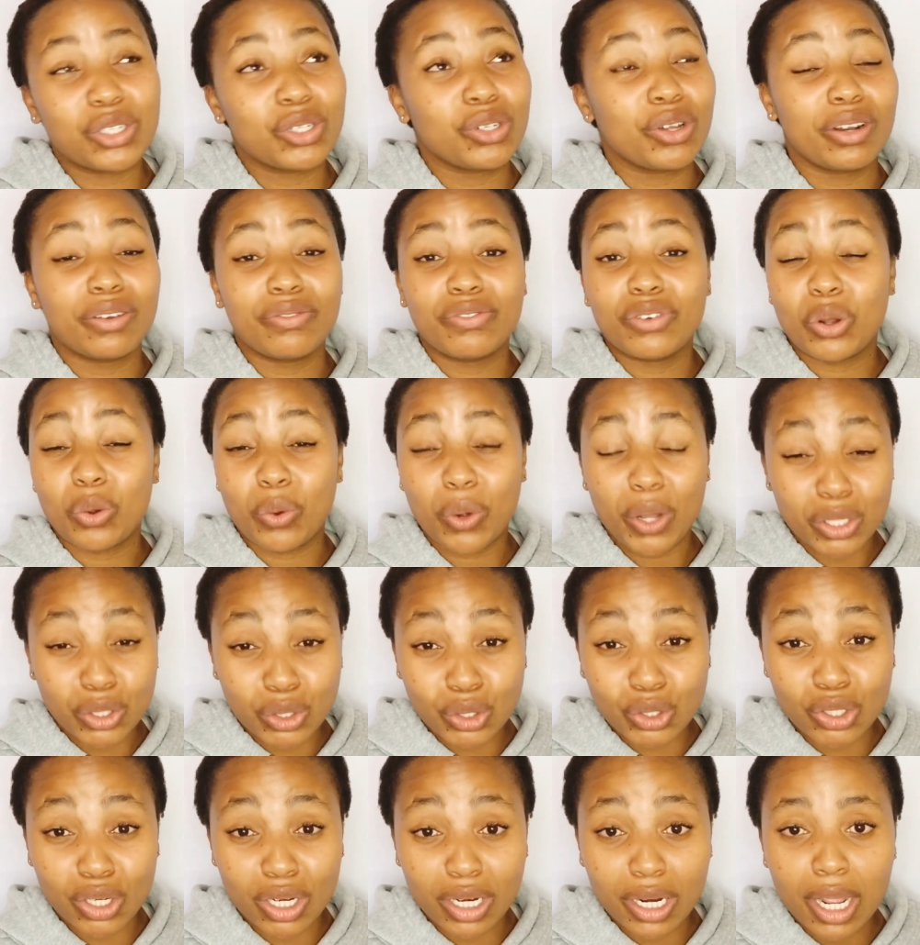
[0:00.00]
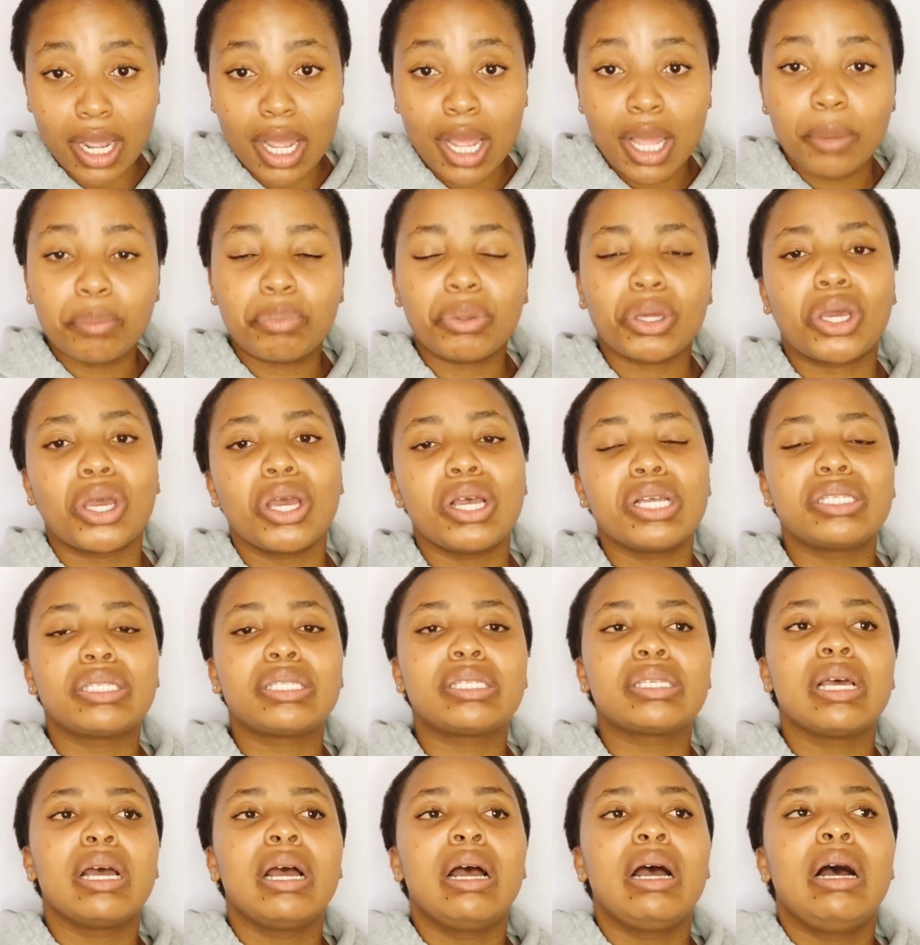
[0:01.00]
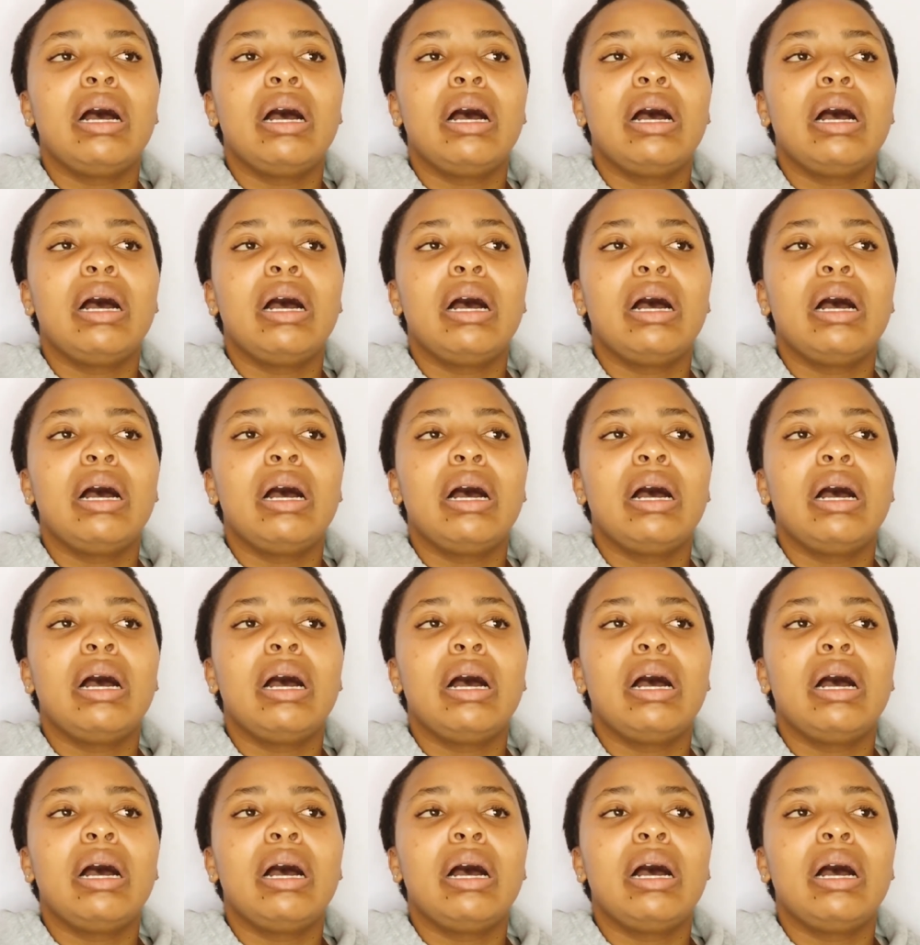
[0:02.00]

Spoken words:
not even a question, because